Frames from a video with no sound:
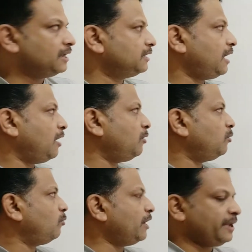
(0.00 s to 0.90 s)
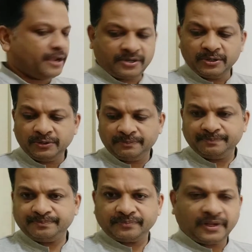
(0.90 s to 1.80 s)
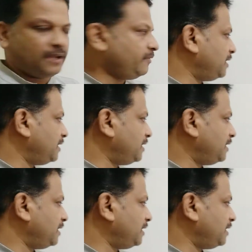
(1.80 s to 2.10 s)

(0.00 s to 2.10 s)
Now what you have to do? We